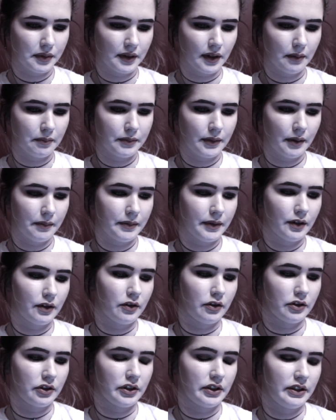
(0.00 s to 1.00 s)
plumped up
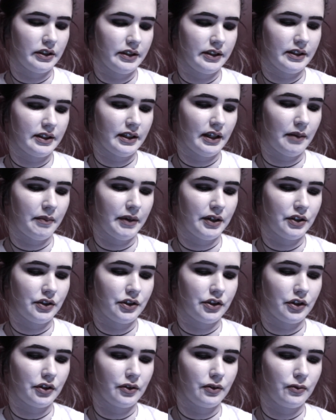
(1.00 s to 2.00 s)
the cushions, and made
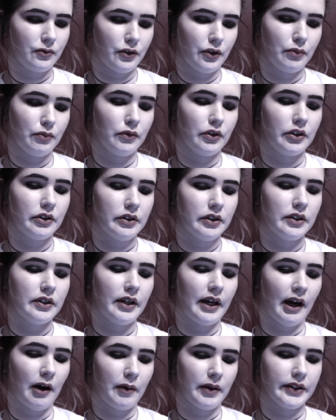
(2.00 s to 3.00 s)
sure the room looked
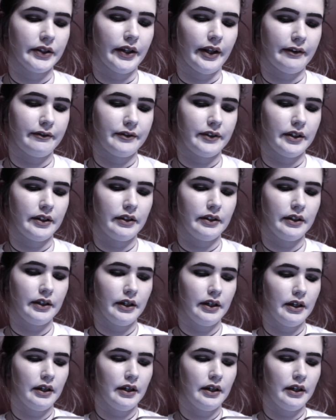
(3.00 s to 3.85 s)
how I'd left it.